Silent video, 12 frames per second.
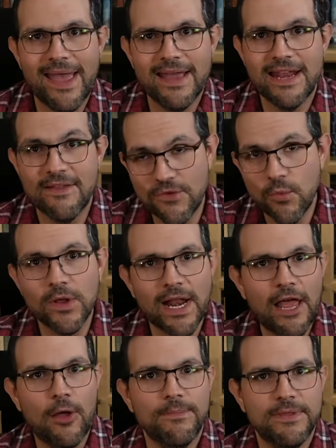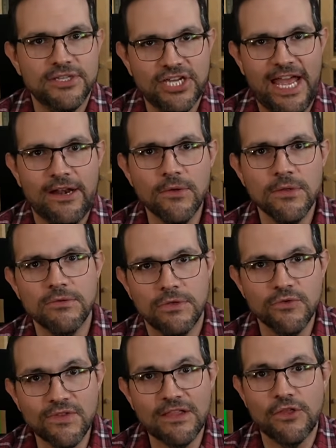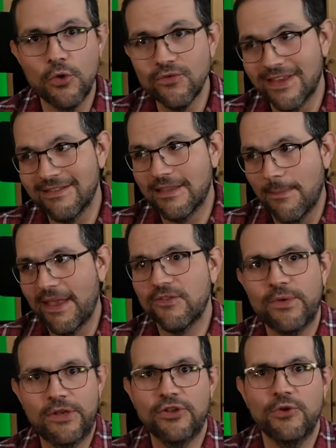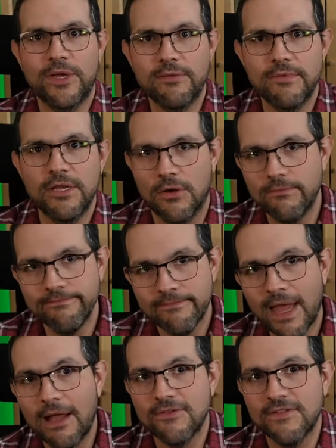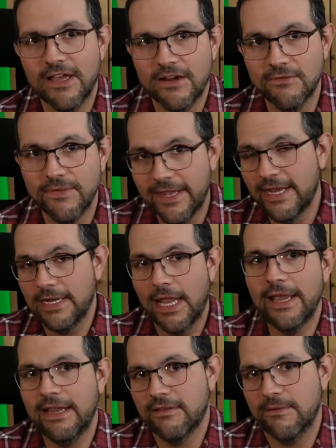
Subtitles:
and if you want to help the channel, using those is the best way to do it, outside of hitting like and